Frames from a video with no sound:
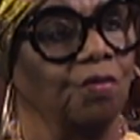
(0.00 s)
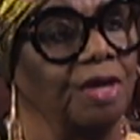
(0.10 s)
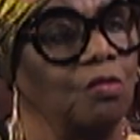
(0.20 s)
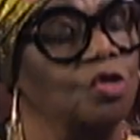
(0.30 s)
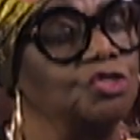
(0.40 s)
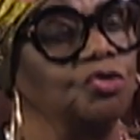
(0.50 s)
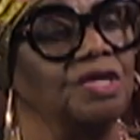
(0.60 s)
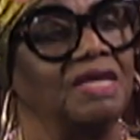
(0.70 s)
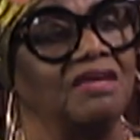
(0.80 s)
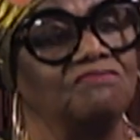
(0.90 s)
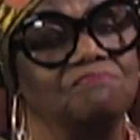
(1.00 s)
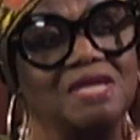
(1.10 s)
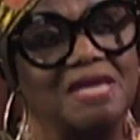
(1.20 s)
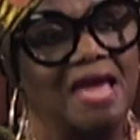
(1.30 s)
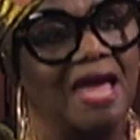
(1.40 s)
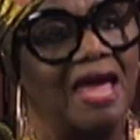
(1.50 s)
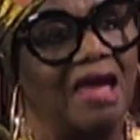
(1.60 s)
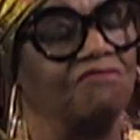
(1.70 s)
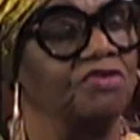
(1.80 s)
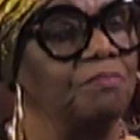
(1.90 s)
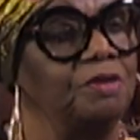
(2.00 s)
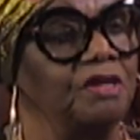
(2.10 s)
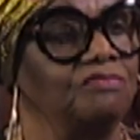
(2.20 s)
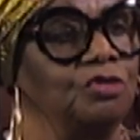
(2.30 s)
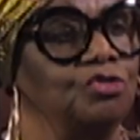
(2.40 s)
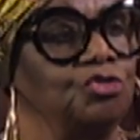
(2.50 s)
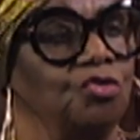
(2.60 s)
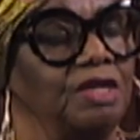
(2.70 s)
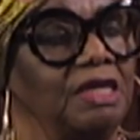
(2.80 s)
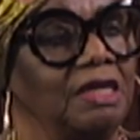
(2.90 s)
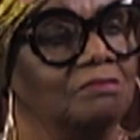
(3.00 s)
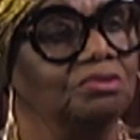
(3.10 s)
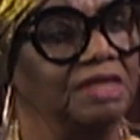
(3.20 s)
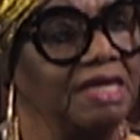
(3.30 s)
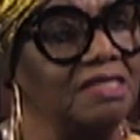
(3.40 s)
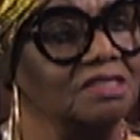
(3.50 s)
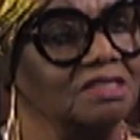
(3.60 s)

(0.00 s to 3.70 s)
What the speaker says: I want you to give me every bit of your journey, please.